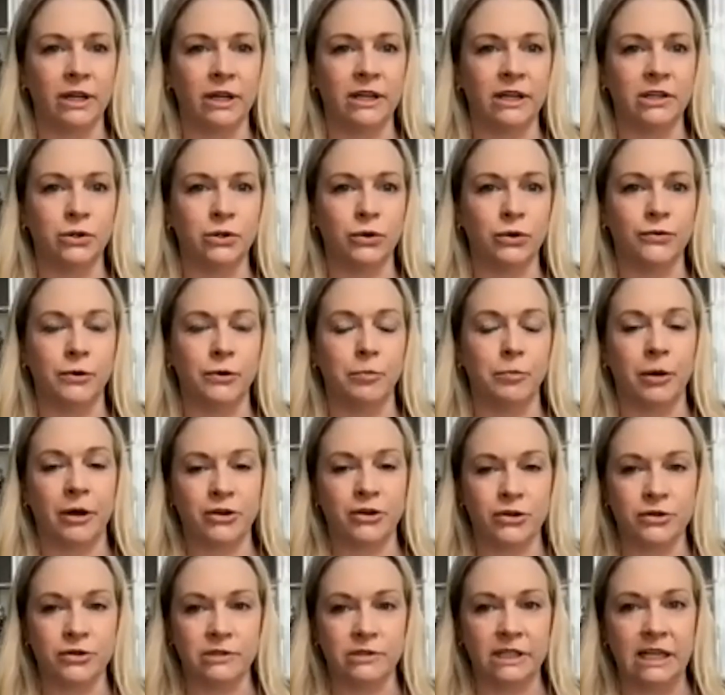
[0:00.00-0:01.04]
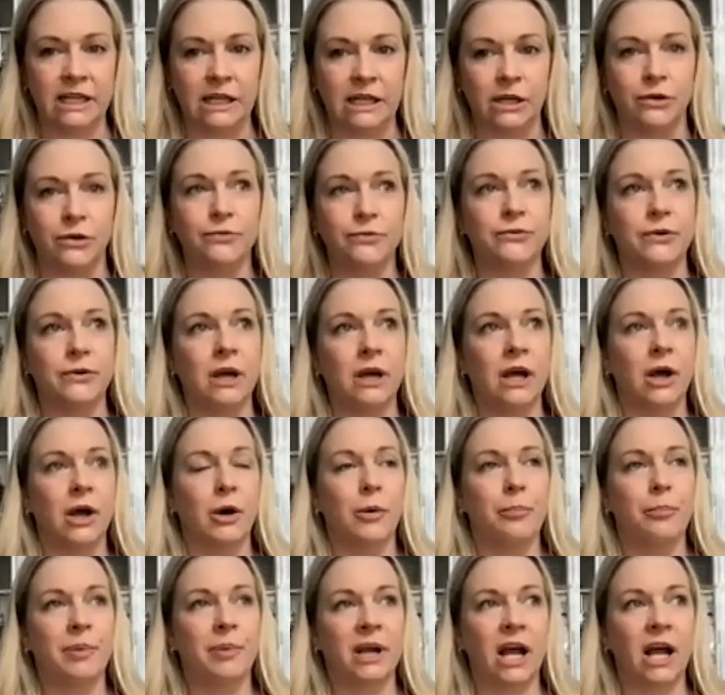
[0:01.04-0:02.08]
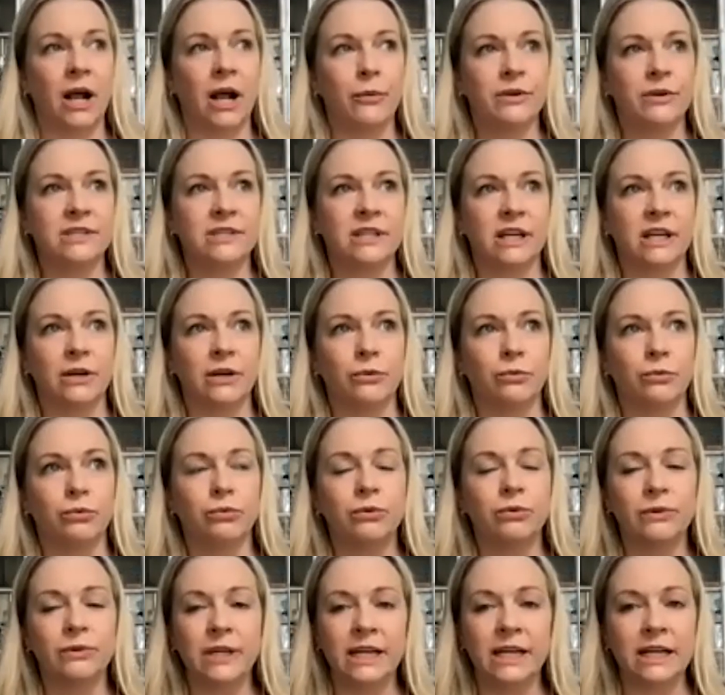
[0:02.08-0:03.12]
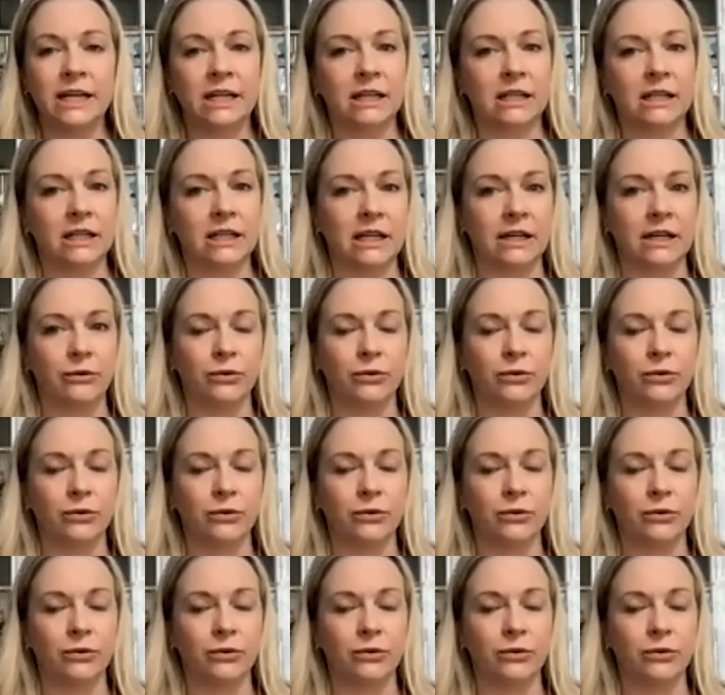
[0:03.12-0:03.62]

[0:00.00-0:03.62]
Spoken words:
in, do a few pictures, leave. But I was like really,